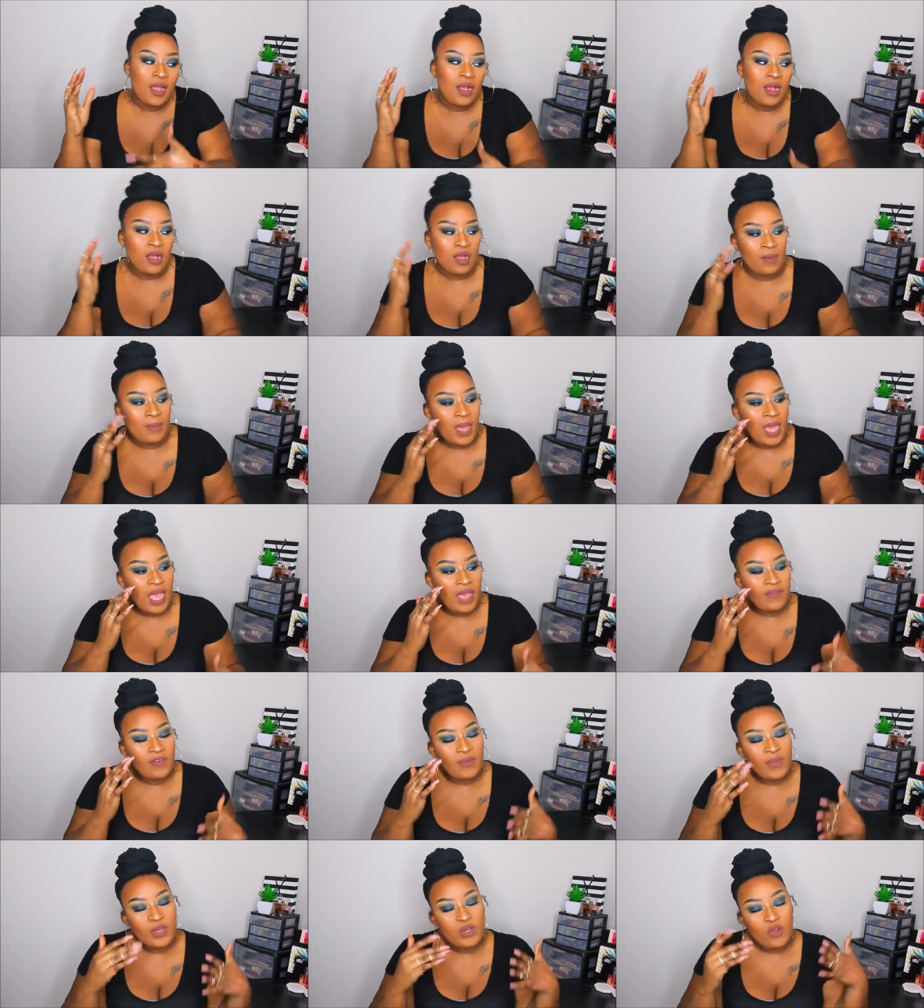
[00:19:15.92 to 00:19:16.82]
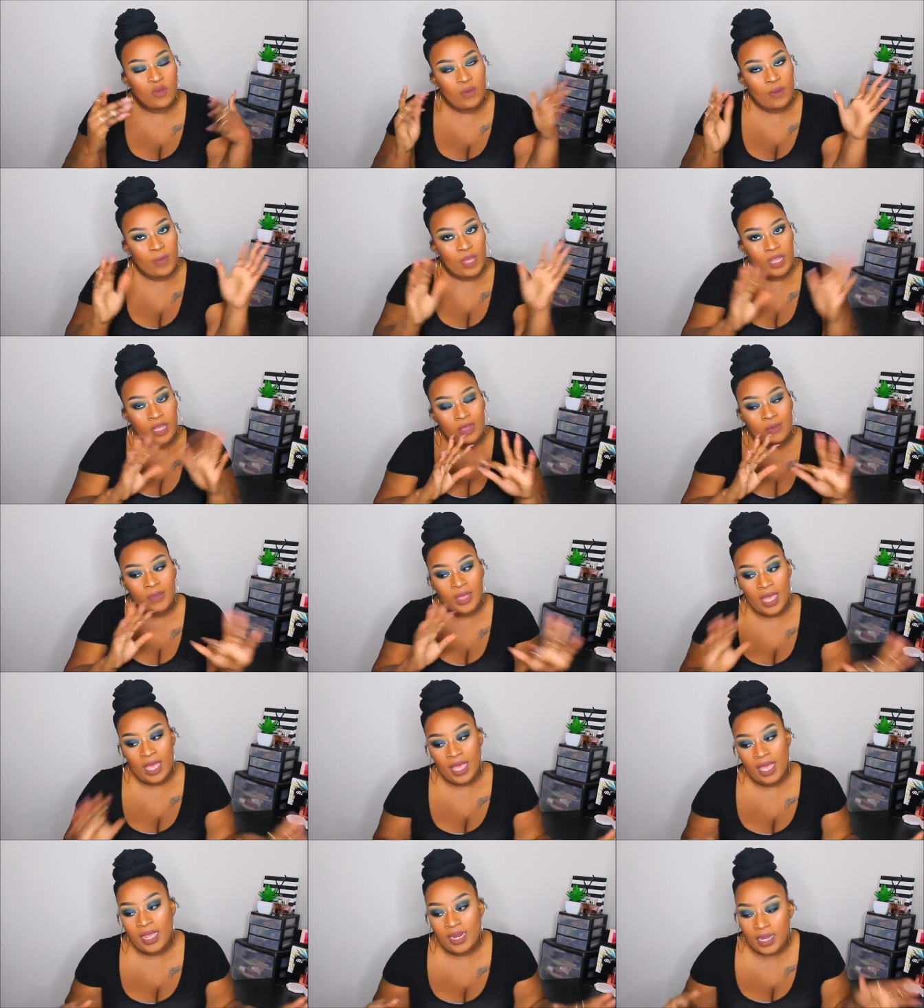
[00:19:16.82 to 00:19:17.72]
um, i haven't been doing my makeup
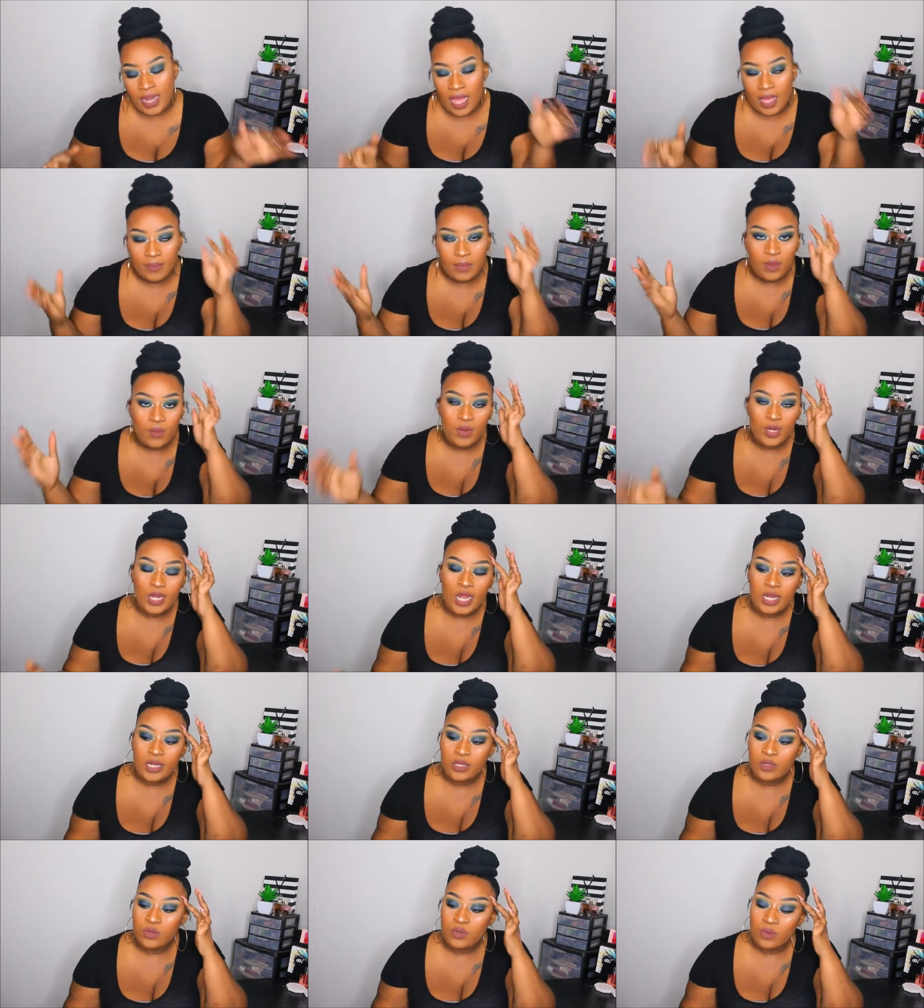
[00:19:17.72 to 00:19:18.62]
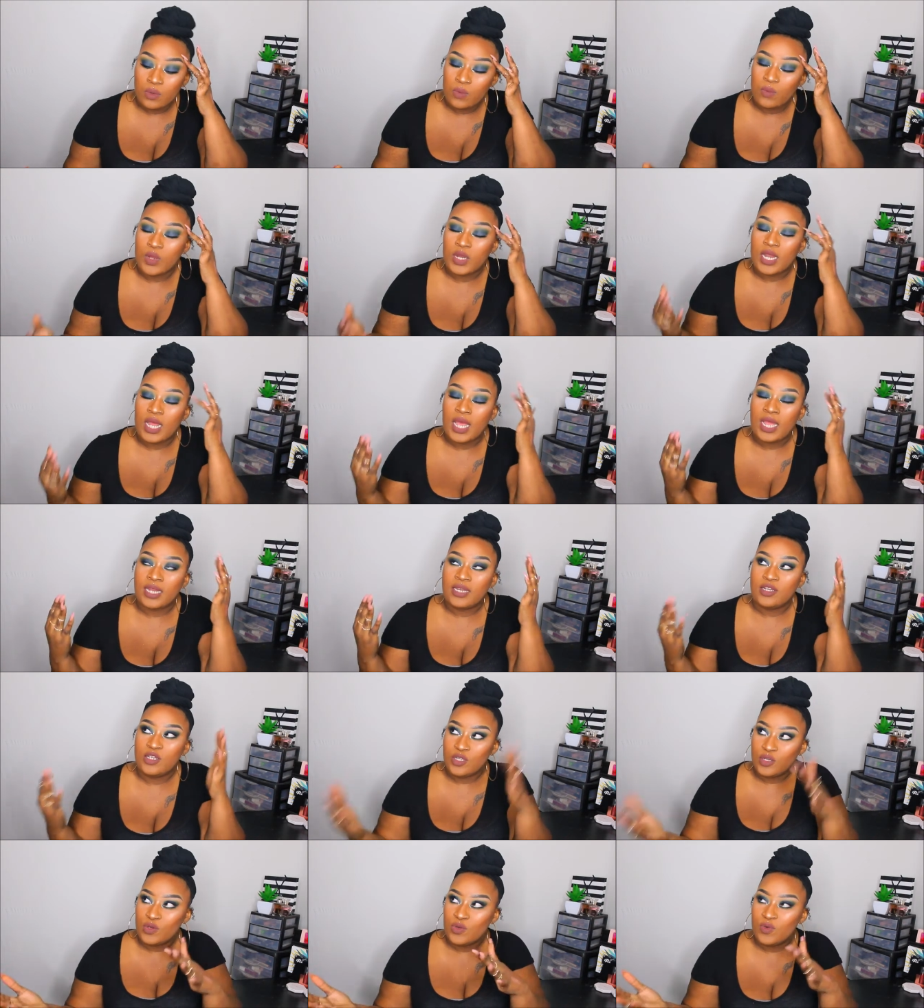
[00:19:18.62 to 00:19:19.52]
a lot but when i do when i
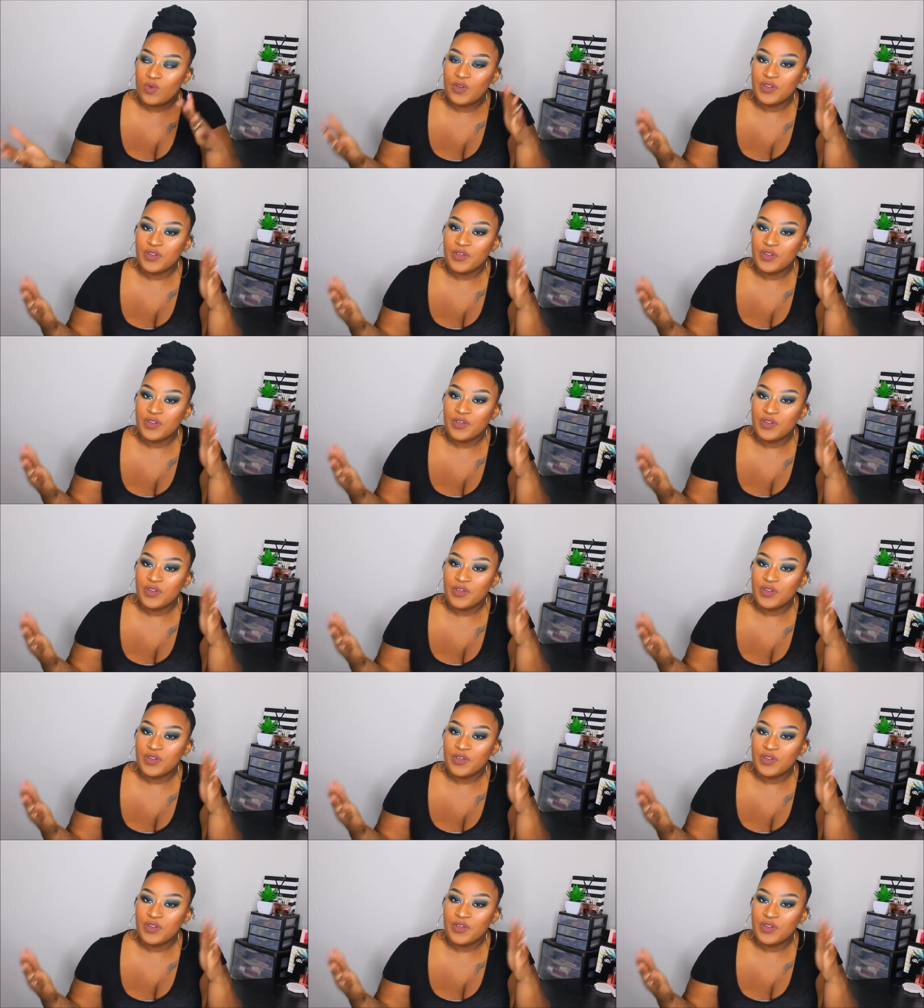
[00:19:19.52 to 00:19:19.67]
do